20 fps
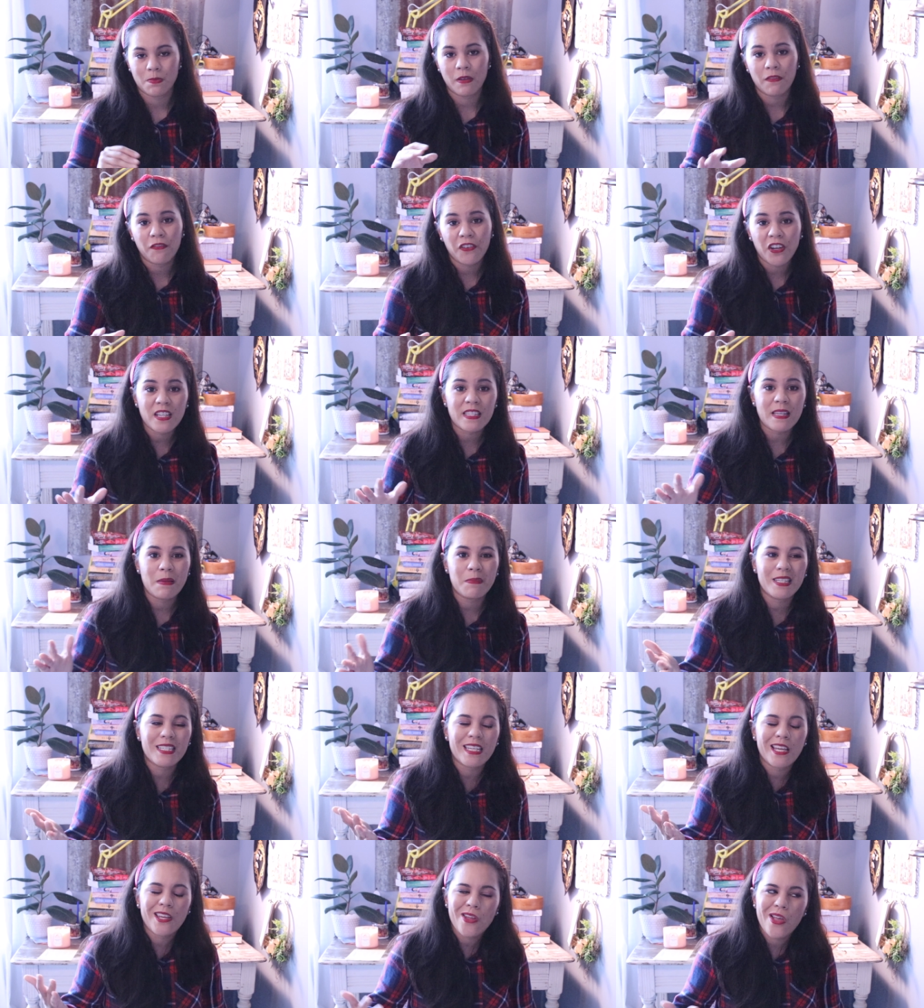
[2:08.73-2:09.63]
But first I'm
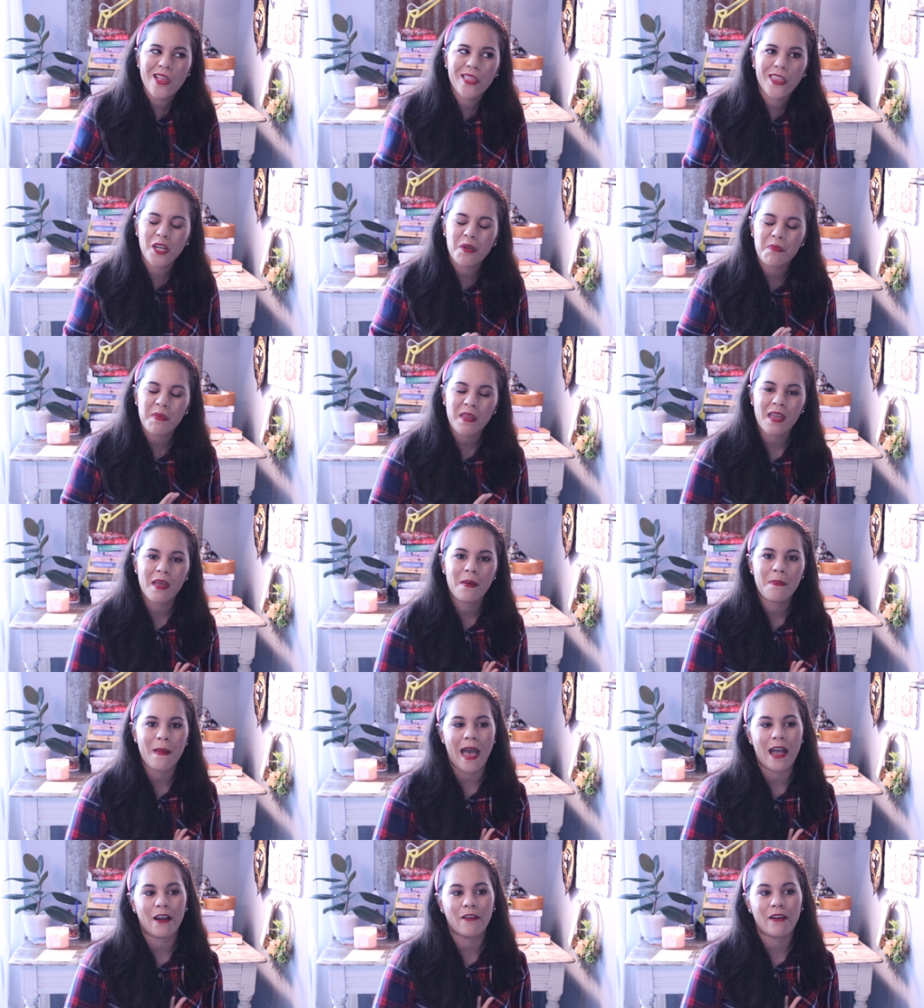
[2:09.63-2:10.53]
going to tell you a little bit of
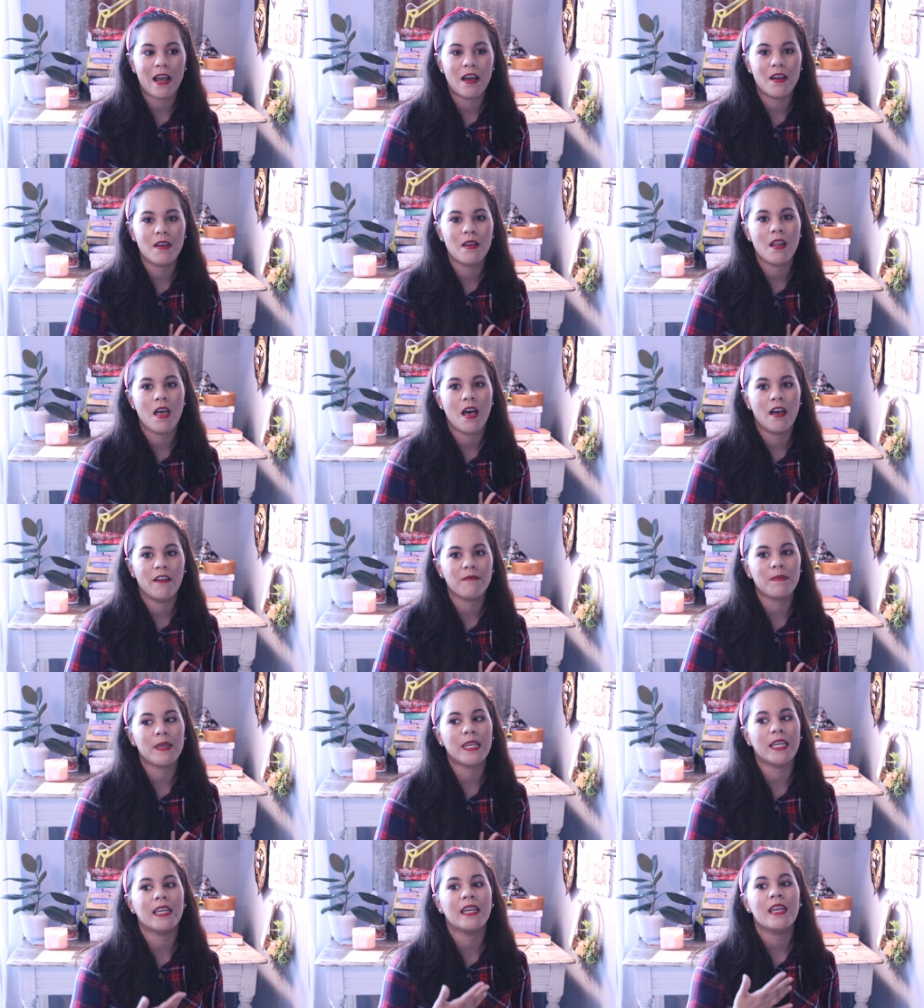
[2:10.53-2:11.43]
background of
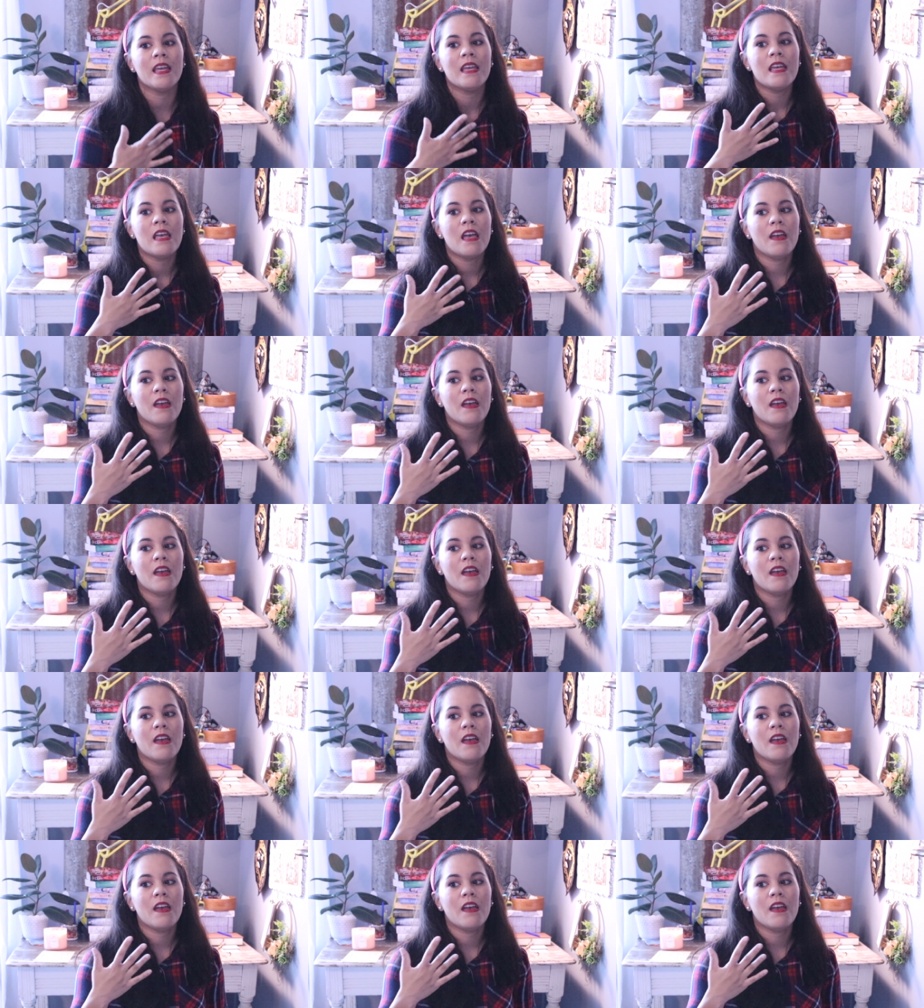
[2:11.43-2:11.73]
me.